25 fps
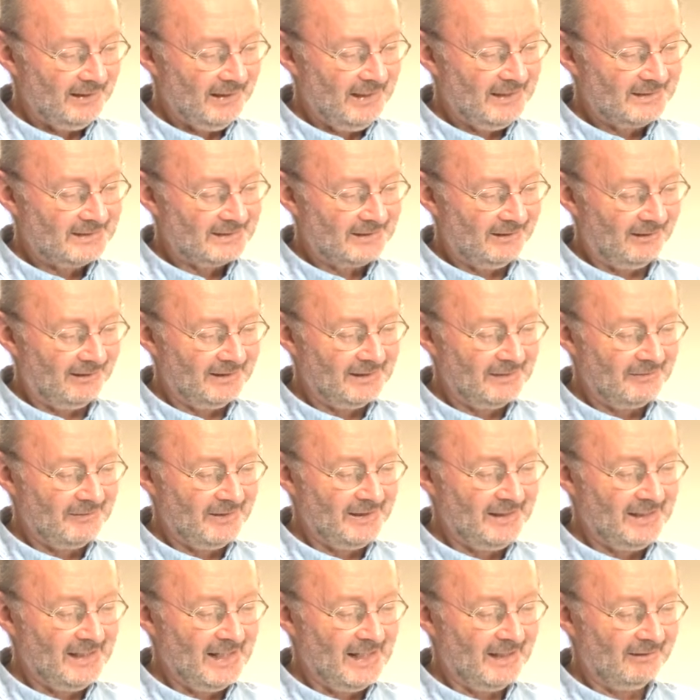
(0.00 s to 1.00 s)
is kind of
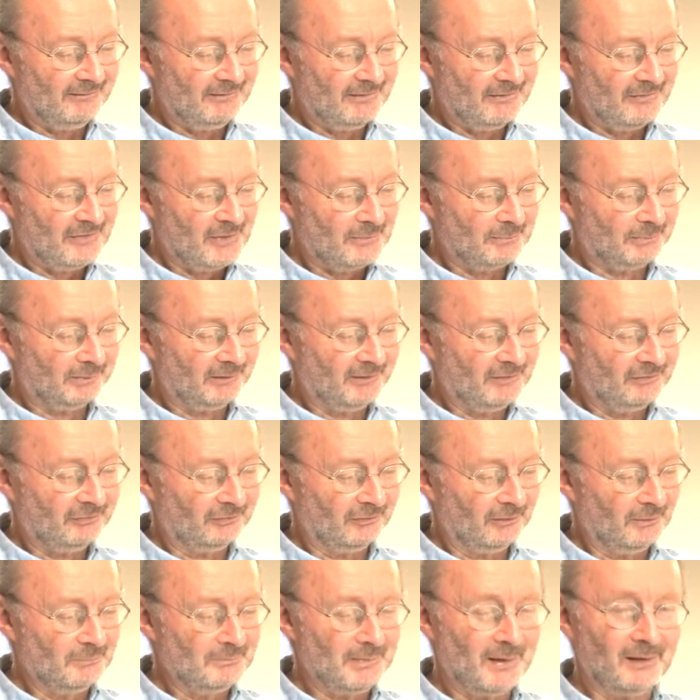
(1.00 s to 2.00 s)
in the area of the
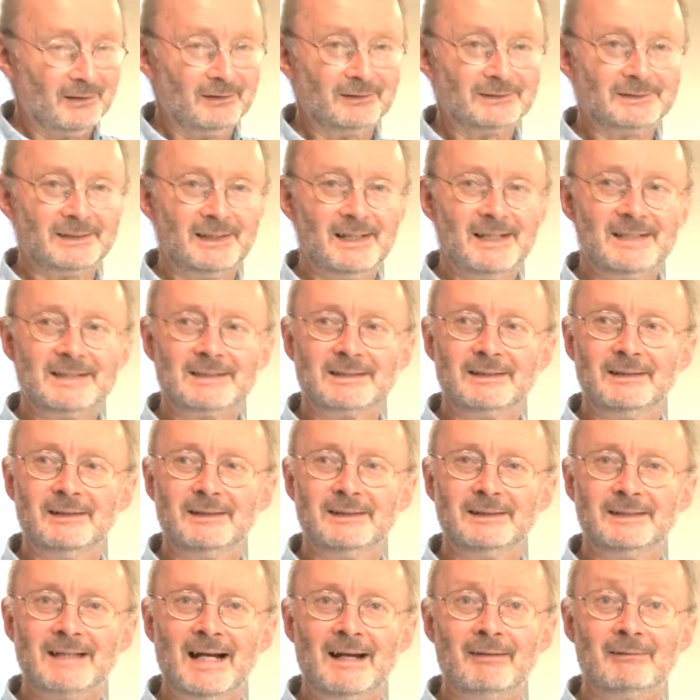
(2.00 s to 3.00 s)
peripheral bulge and it's
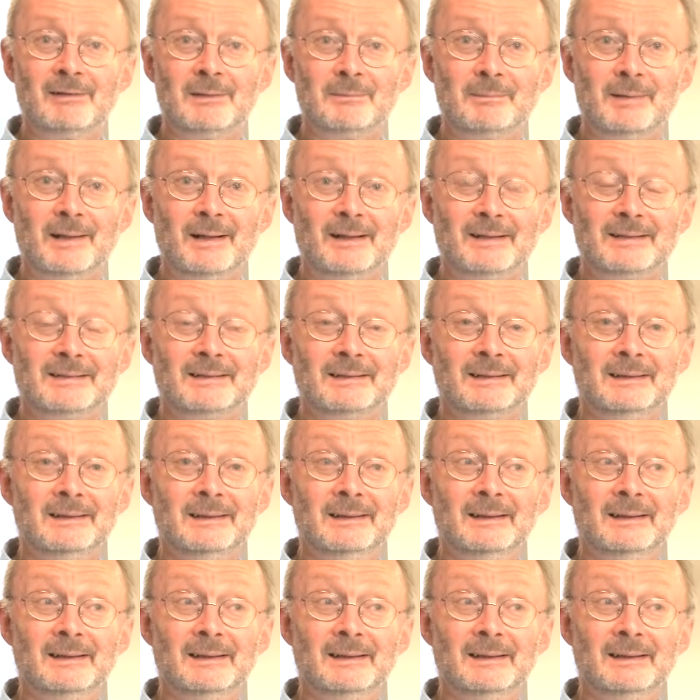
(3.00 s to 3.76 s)
going down a bit.